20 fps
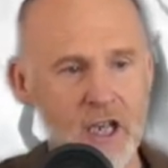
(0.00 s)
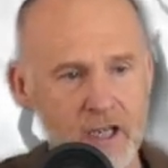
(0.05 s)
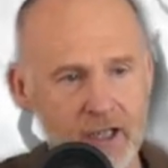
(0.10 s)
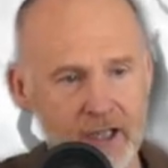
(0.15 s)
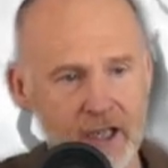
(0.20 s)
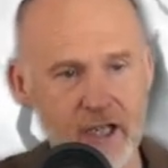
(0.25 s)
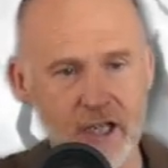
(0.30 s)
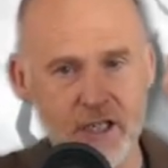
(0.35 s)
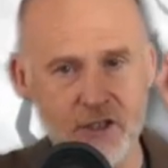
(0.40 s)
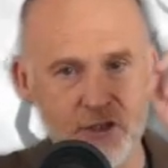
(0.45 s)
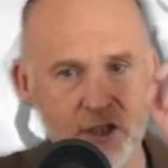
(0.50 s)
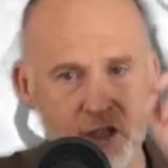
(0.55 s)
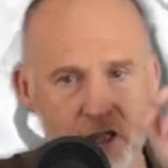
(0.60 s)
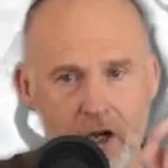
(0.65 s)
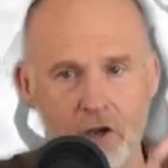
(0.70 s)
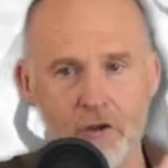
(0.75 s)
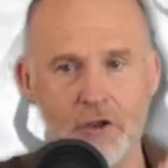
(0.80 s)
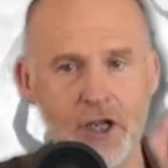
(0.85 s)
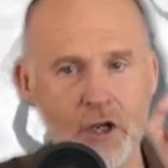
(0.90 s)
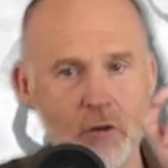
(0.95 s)
He's
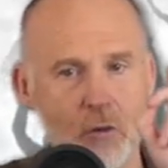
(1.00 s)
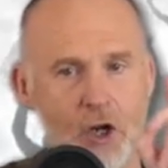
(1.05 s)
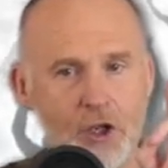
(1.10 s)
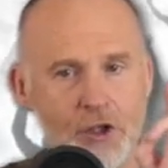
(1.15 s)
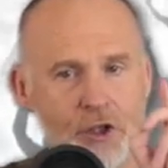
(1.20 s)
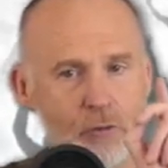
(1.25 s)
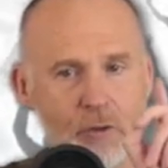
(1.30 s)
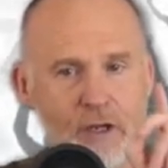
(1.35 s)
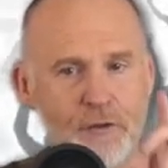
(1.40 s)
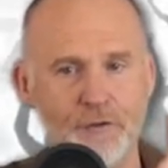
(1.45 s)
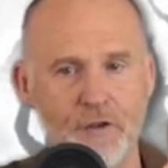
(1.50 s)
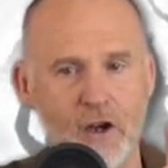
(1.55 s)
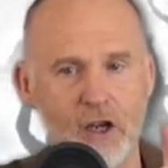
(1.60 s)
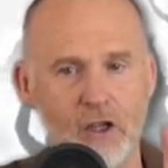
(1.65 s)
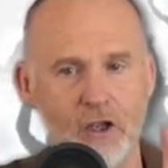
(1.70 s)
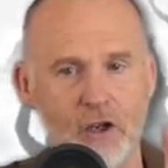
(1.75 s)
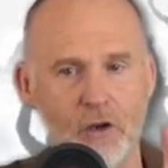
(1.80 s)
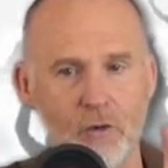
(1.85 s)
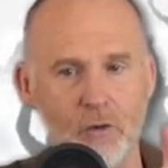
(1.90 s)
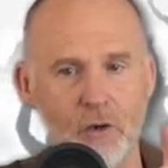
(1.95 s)
the only one that we
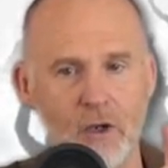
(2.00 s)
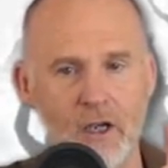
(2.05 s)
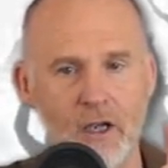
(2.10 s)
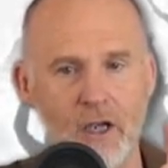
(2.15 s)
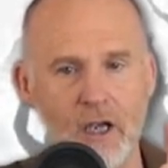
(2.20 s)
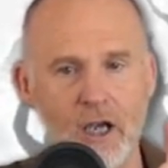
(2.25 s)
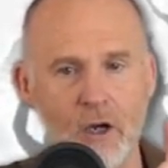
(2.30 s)
follow.